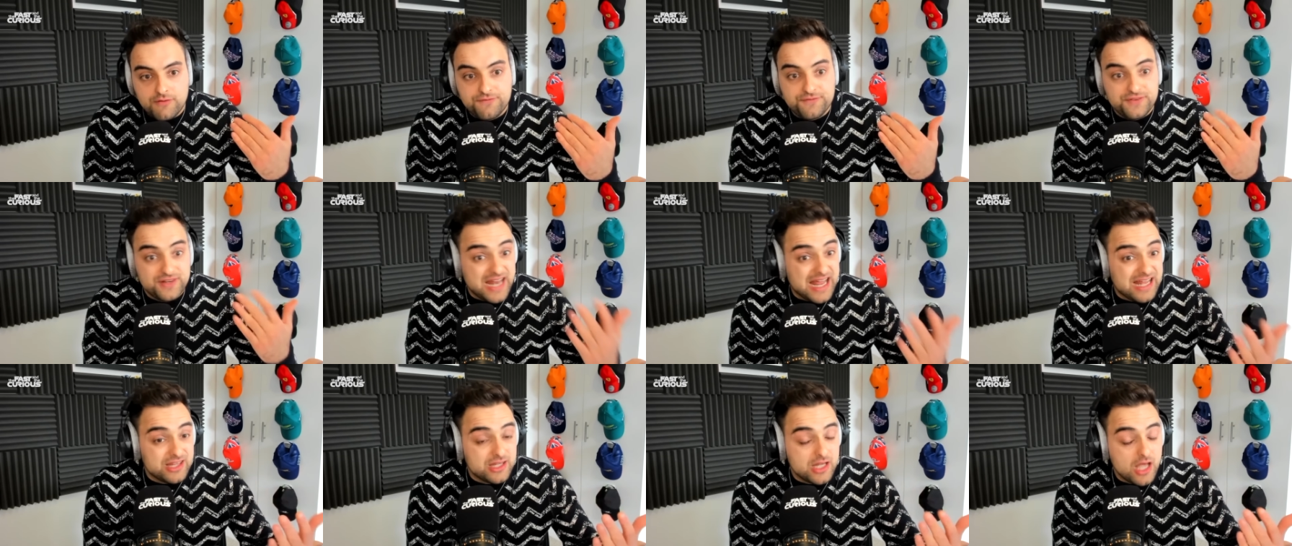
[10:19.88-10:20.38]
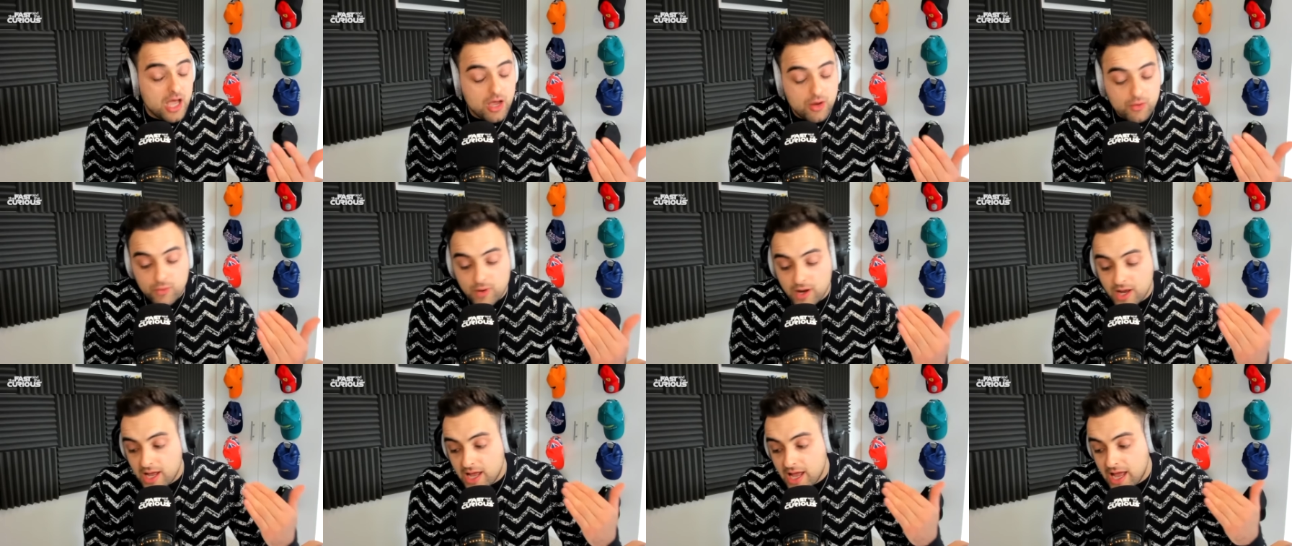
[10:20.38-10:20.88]

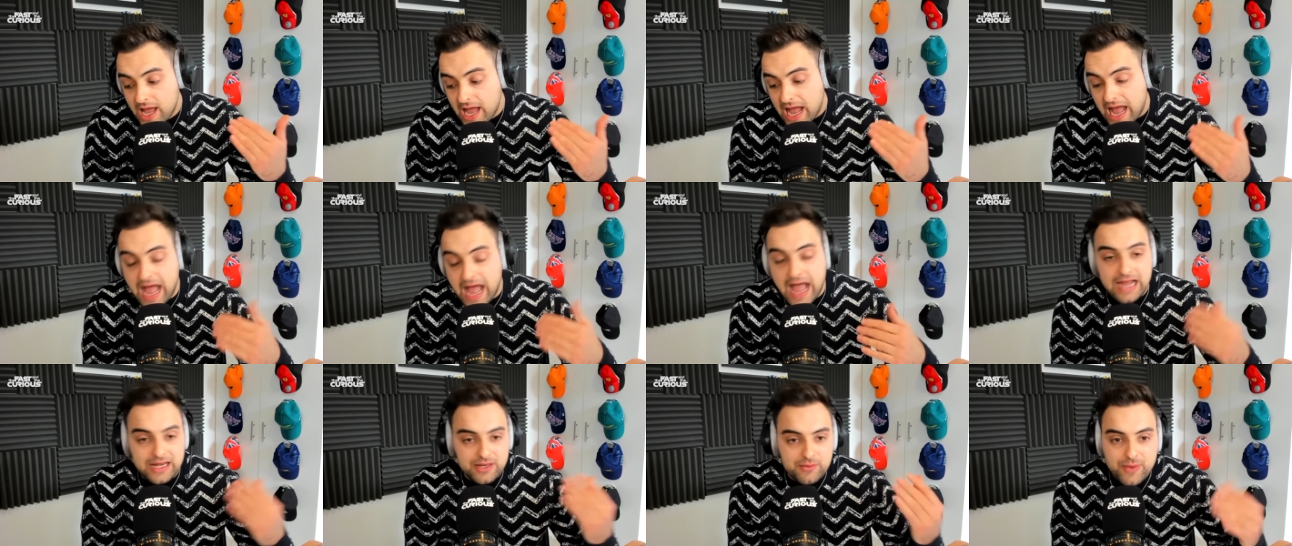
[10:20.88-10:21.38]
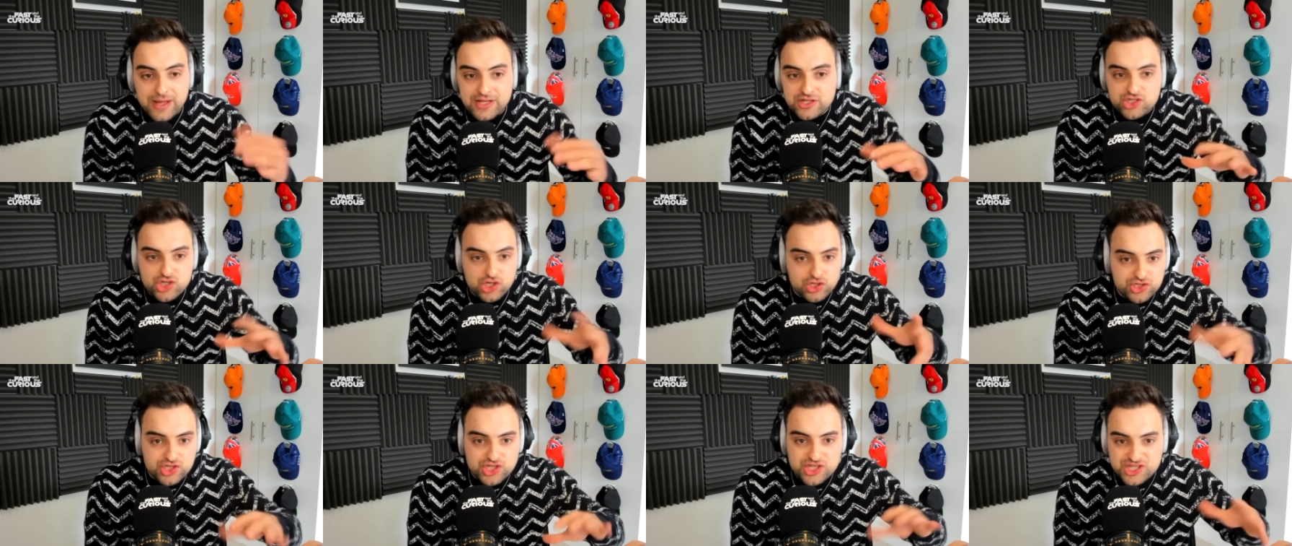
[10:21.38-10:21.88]
Fernando and he
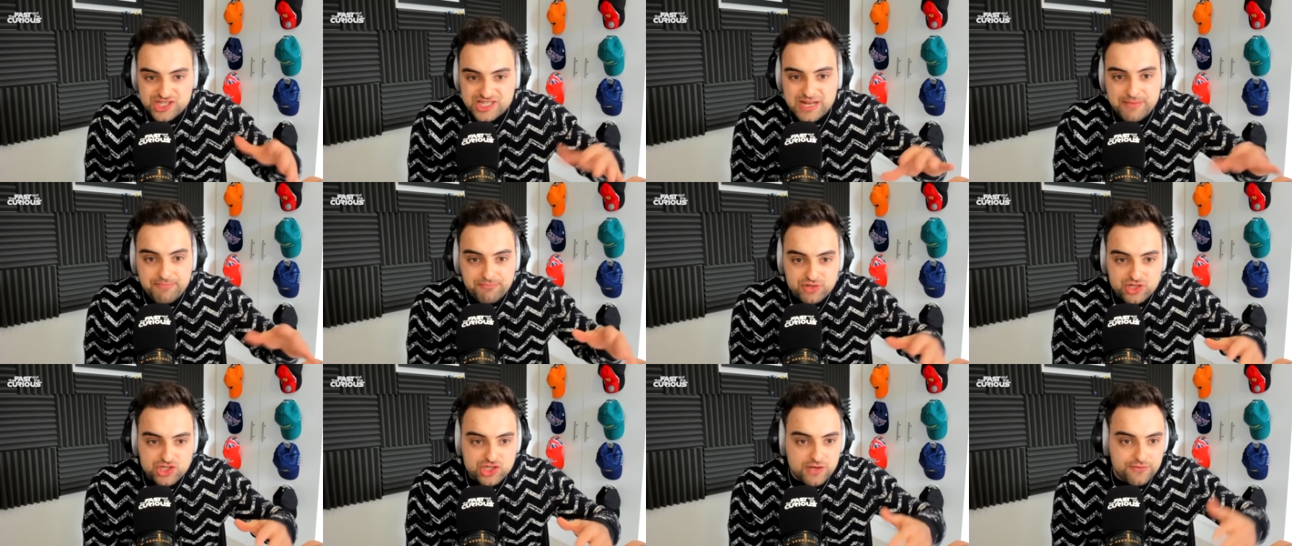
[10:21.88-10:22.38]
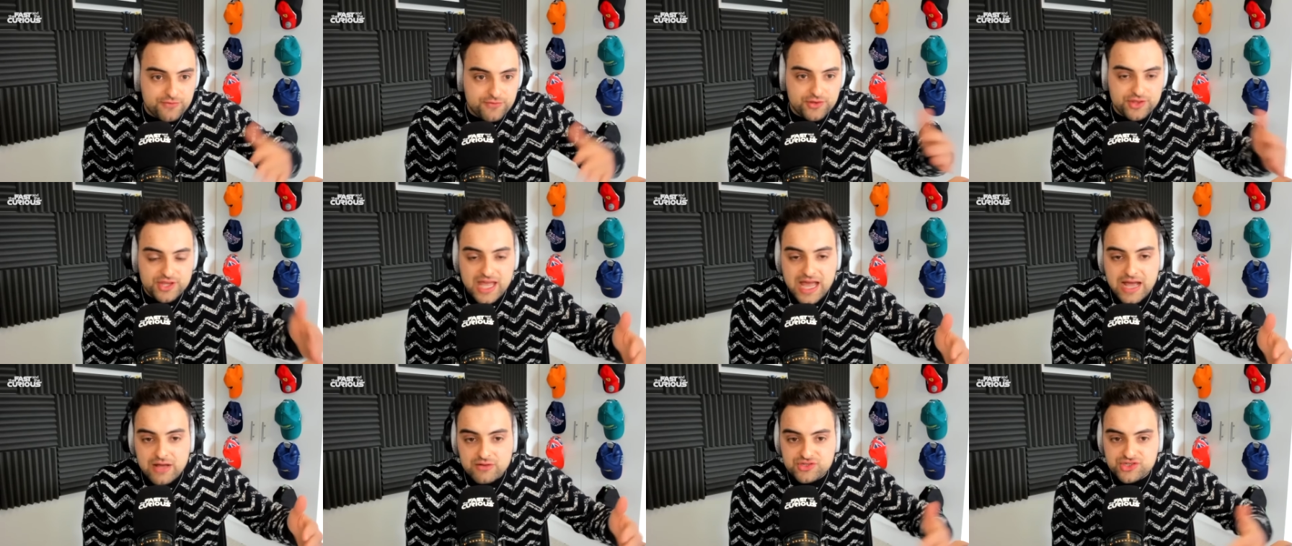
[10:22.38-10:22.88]
went on to the slippery stuff on
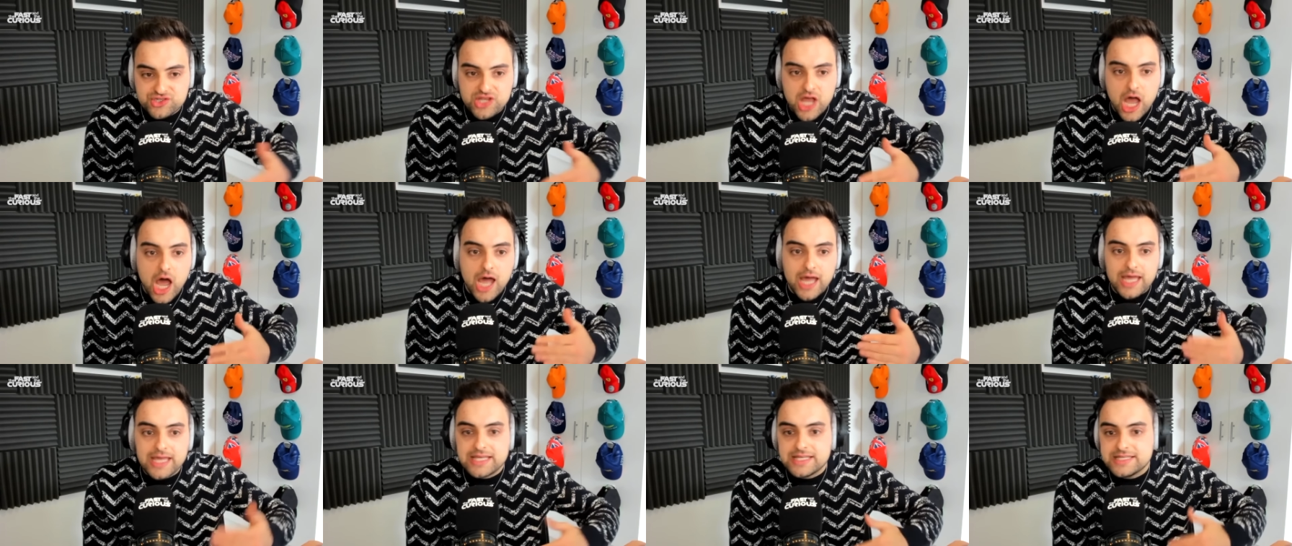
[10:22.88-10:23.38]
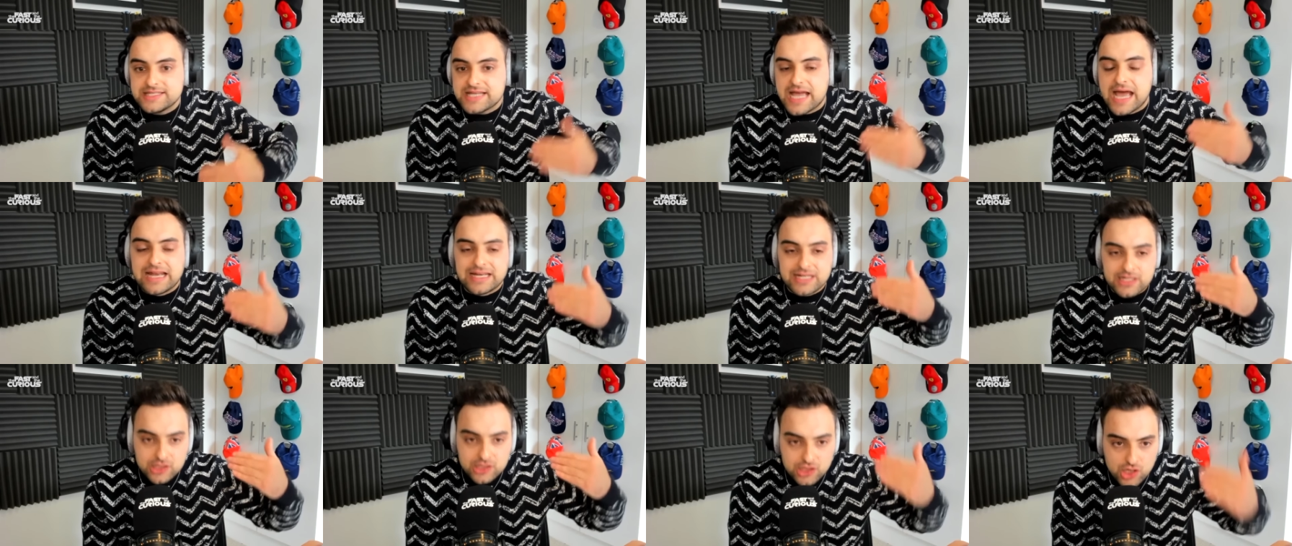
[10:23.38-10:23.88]
the outside
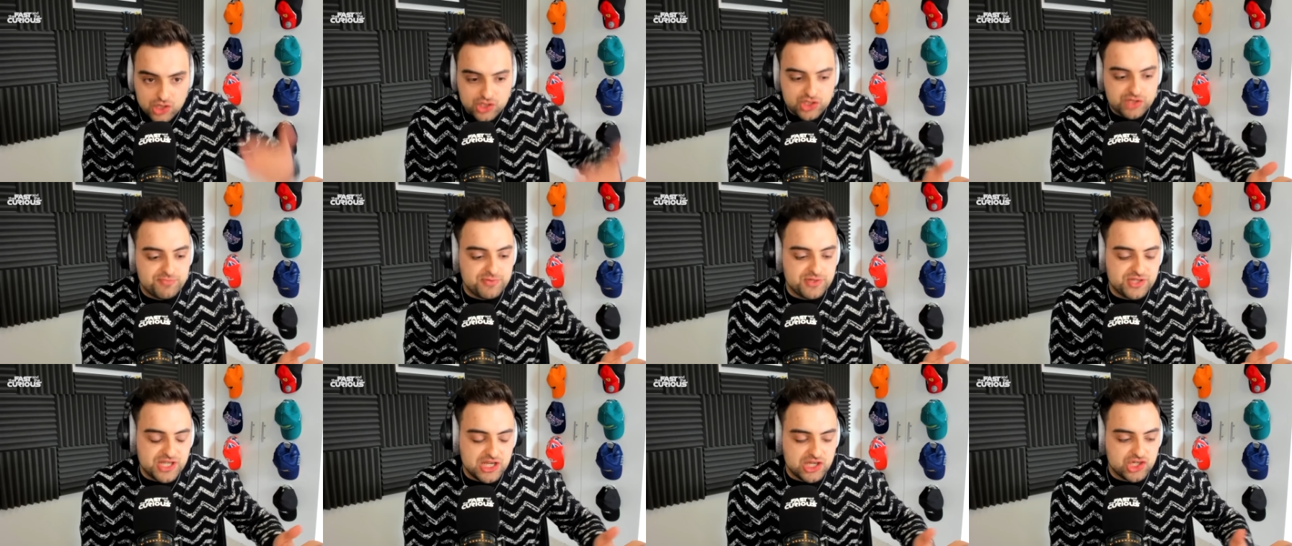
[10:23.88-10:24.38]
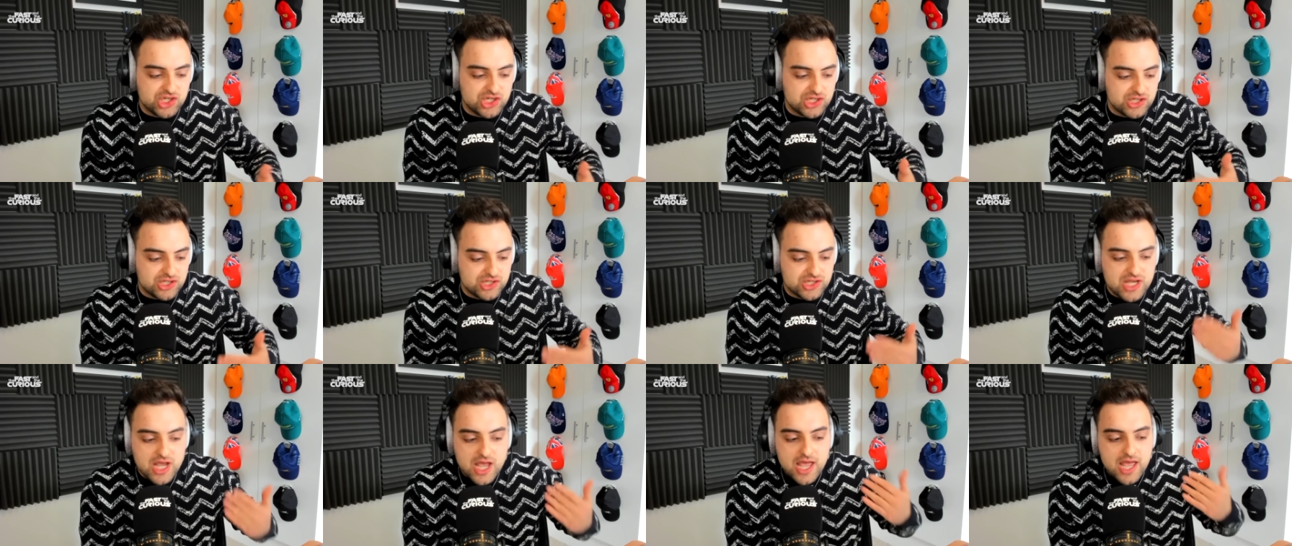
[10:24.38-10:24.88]
and he lost
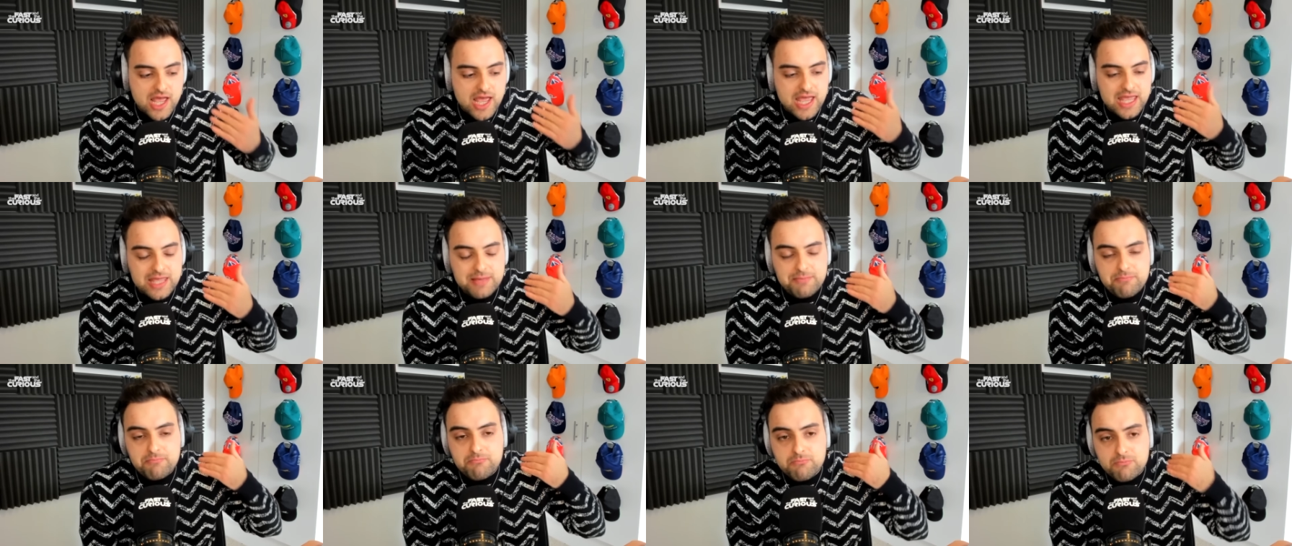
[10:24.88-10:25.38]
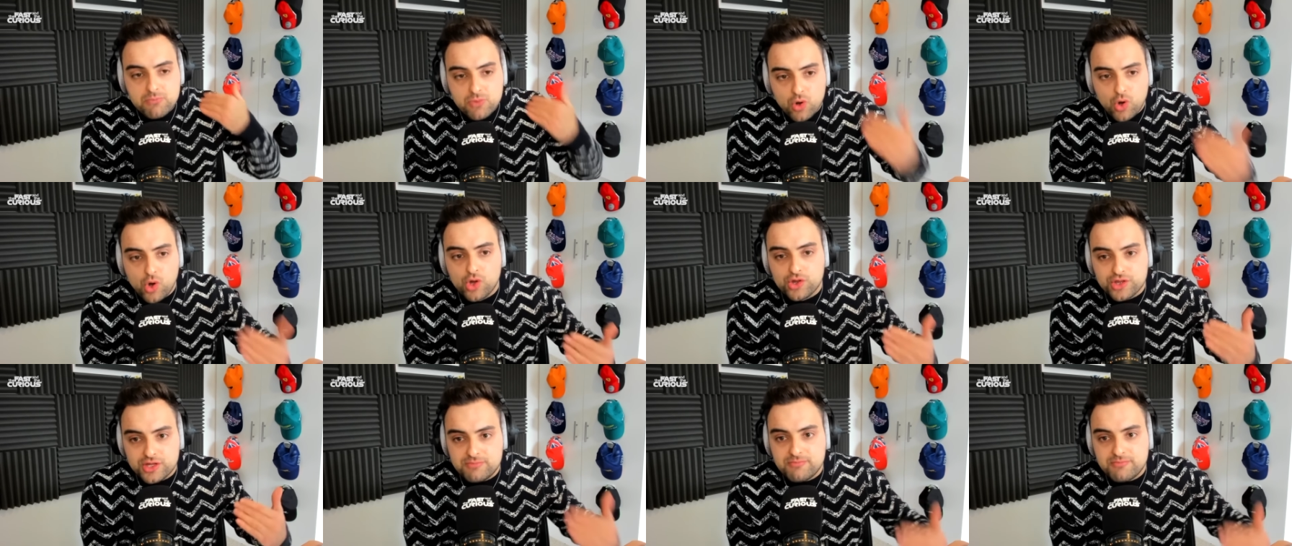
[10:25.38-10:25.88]
positions. He more than